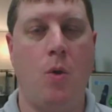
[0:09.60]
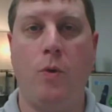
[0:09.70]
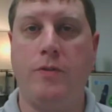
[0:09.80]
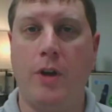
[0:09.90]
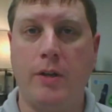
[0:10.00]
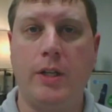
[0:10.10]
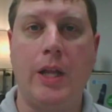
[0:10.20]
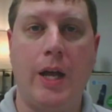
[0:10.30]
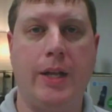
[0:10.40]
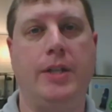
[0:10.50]
We've talked a
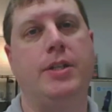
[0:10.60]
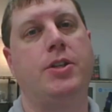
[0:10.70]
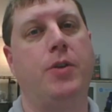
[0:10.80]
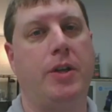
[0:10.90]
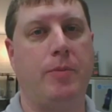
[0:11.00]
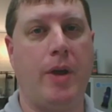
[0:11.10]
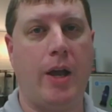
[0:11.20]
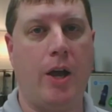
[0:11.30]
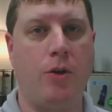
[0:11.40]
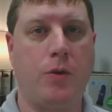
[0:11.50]
lot in district about
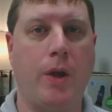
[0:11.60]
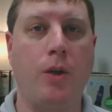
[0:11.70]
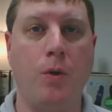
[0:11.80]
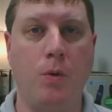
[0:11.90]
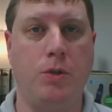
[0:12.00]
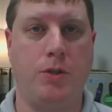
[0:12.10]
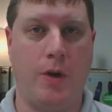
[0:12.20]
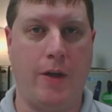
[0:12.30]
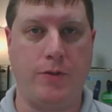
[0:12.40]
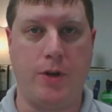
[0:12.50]
how great Google
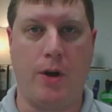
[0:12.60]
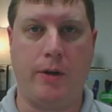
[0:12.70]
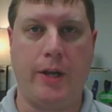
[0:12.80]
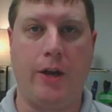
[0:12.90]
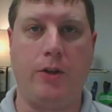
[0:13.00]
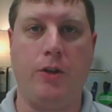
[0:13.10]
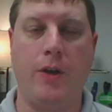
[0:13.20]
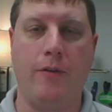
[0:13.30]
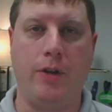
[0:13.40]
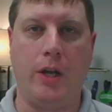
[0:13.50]
Drives are, how you
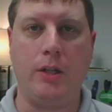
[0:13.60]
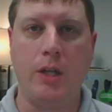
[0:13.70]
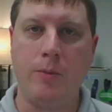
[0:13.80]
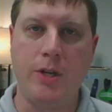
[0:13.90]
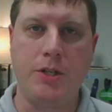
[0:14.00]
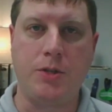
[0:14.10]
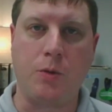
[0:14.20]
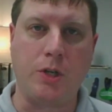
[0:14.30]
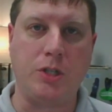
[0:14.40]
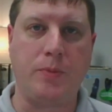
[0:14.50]
have an unlimited
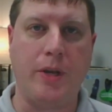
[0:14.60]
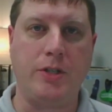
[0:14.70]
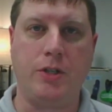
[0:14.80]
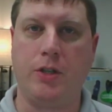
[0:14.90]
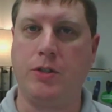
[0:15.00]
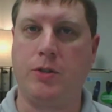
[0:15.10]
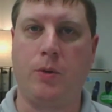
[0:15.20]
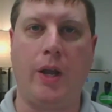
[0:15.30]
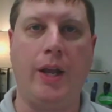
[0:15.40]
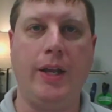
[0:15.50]
storage space, you can store
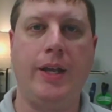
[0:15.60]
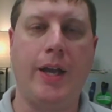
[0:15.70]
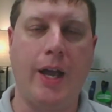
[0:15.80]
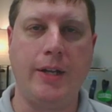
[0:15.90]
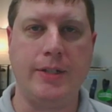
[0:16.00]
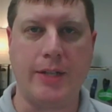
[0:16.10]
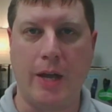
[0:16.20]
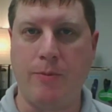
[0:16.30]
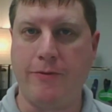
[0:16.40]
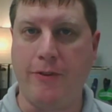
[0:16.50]
any kind and
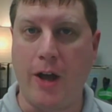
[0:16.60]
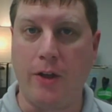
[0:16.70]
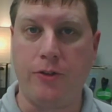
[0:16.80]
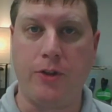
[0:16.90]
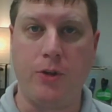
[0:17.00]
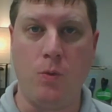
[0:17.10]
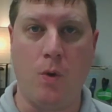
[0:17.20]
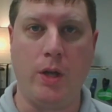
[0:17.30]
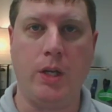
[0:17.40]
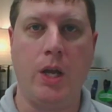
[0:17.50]
type of files that you
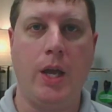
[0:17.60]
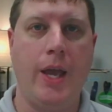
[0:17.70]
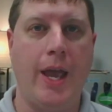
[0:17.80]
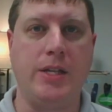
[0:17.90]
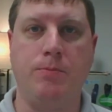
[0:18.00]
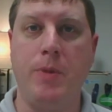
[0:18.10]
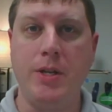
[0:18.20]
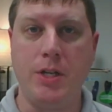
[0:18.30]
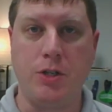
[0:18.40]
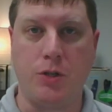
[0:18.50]
want, as
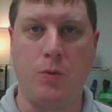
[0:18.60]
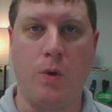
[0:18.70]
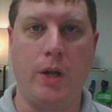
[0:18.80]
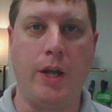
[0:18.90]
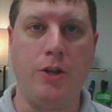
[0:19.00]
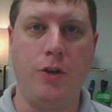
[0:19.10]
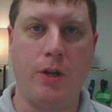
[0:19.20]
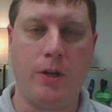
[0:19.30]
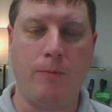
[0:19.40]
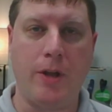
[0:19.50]
many as you want, and you
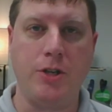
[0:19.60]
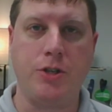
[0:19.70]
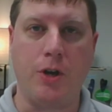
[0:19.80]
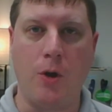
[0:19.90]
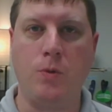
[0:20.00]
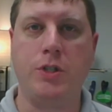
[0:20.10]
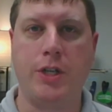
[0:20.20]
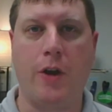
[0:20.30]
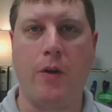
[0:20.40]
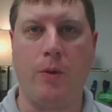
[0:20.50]
can manage your own
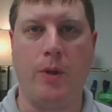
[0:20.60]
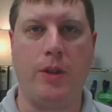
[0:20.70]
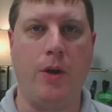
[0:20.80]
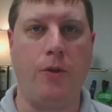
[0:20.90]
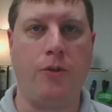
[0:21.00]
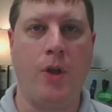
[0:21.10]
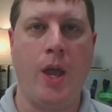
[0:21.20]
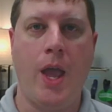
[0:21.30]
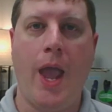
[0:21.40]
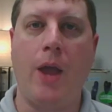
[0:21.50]
sharing with those.
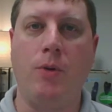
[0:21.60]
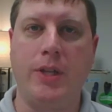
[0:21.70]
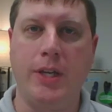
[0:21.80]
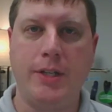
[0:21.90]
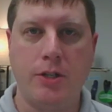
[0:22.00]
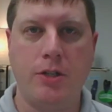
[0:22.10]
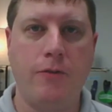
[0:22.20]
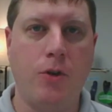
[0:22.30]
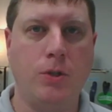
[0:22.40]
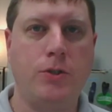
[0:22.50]
And with the addition of
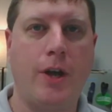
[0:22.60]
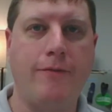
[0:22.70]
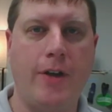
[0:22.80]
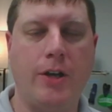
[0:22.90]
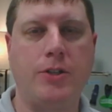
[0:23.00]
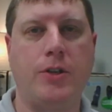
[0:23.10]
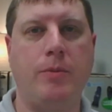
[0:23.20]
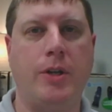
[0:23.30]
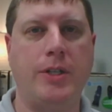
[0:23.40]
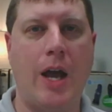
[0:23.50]
Google Drive File Stream
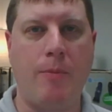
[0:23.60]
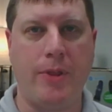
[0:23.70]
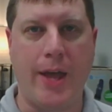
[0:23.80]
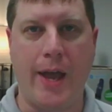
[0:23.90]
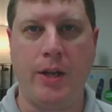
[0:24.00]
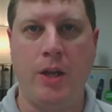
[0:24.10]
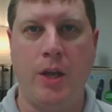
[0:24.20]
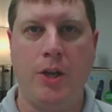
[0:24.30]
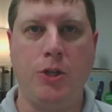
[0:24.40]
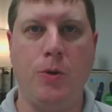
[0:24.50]
on top of that,
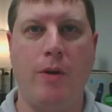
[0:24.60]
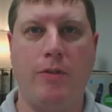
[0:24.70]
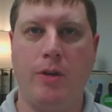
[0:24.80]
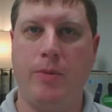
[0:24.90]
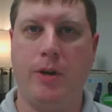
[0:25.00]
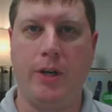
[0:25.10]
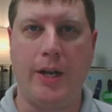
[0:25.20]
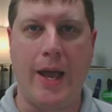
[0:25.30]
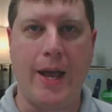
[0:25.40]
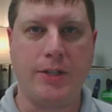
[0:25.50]
you have the ability
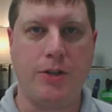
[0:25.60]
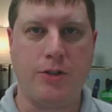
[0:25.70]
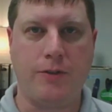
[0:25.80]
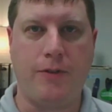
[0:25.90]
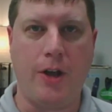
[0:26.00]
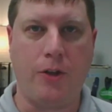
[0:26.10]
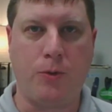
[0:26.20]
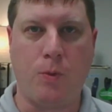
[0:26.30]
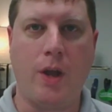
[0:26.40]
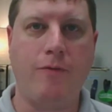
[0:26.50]
to access your files
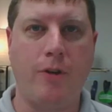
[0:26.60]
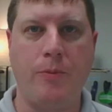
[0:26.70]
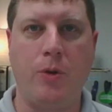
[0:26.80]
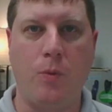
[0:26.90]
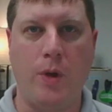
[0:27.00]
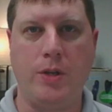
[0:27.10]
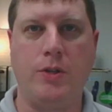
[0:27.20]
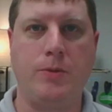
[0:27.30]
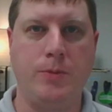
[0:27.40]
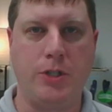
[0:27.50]
right from your
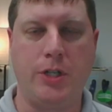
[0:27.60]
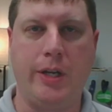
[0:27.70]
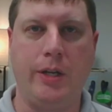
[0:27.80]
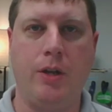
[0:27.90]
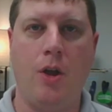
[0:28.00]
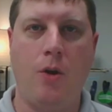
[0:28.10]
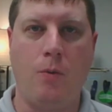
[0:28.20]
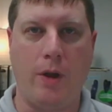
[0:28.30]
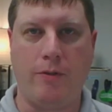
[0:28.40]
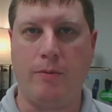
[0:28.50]
Windows machine,
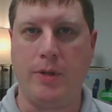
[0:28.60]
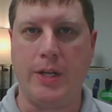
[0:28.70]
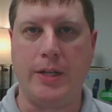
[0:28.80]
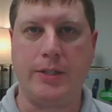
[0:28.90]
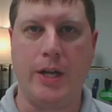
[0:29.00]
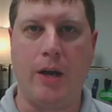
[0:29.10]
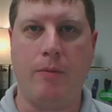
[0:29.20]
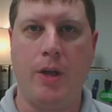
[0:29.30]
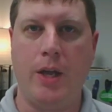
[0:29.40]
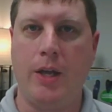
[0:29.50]
right from the desktop,
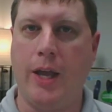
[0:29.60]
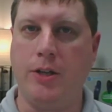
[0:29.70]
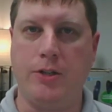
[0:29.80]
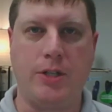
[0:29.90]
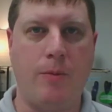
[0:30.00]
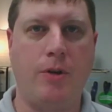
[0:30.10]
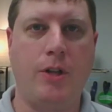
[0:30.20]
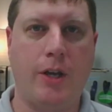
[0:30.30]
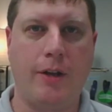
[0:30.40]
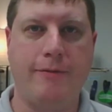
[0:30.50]
and just double
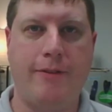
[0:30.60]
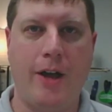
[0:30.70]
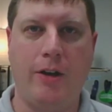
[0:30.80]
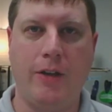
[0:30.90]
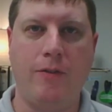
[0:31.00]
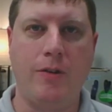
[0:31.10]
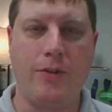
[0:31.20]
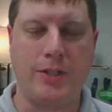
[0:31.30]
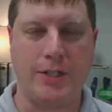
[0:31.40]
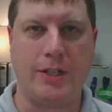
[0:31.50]
click on a file, even if
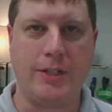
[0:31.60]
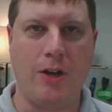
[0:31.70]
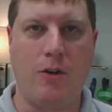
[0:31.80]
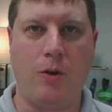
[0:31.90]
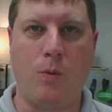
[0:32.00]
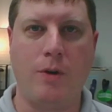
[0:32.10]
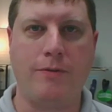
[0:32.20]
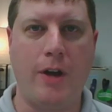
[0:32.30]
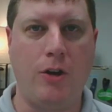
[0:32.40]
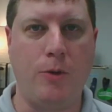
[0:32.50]
it's an Excel or Word
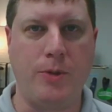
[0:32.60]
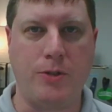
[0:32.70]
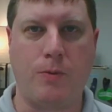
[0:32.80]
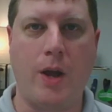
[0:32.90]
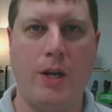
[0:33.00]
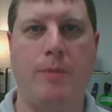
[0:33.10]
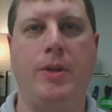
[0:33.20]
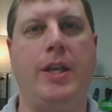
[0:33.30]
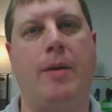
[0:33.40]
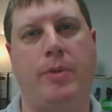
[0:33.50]
file, opens right up in
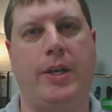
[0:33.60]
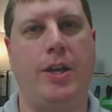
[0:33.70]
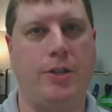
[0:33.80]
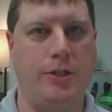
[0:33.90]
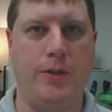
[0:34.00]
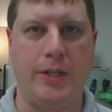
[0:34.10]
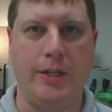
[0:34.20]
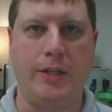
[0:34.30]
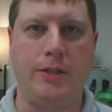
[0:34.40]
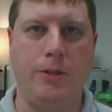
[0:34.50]
the application you
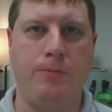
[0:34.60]
intend it to.